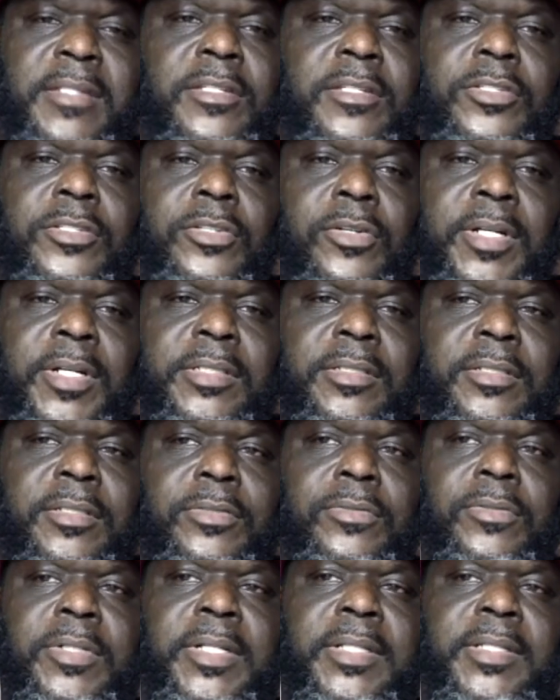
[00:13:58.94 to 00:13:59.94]
Yeah, it's a choice
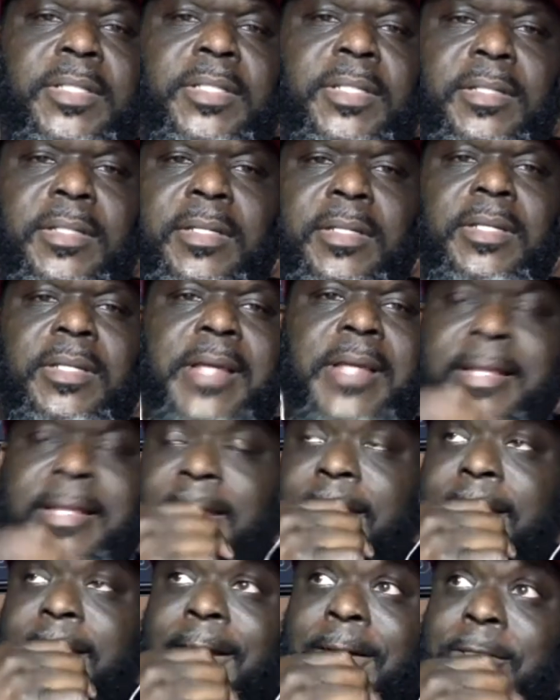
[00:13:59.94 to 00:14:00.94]
too, and I think it, I
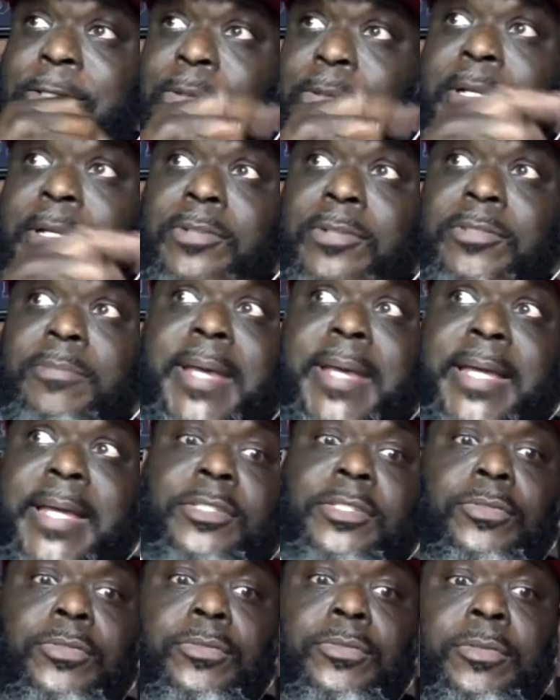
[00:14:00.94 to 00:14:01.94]
think yeah. it also goes
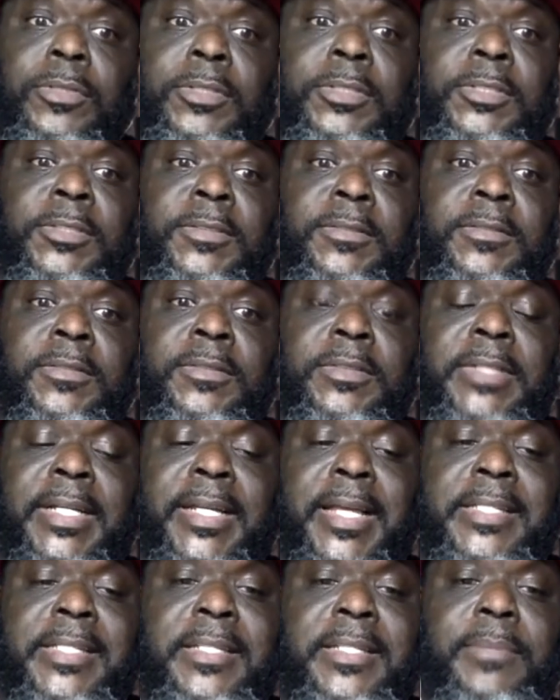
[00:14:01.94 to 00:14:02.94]
back to,
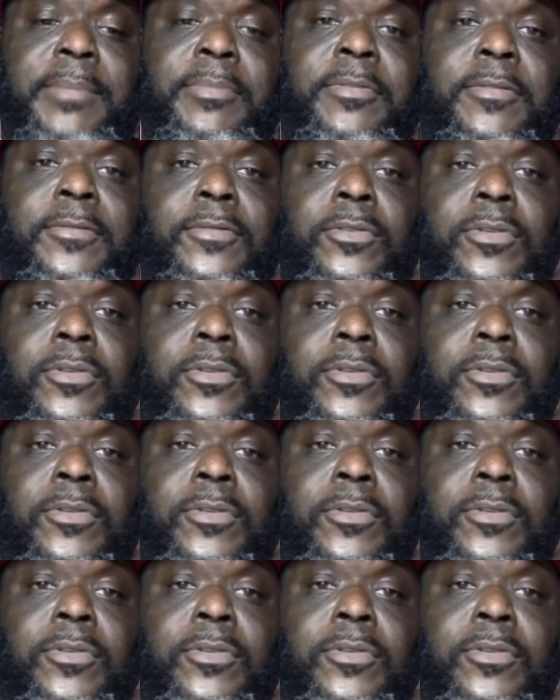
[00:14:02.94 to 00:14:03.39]
like I said